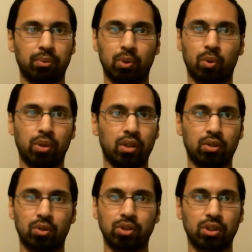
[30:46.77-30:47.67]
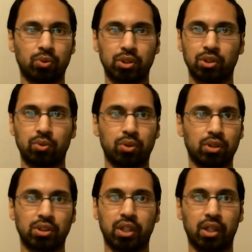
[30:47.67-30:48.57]
the Orientalists, the Christian
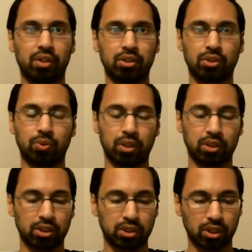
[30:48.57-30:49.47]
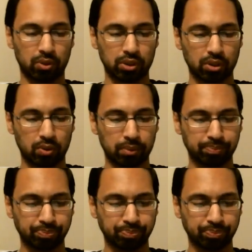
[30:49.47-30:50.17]
critics, the atheist critics, etc., etc.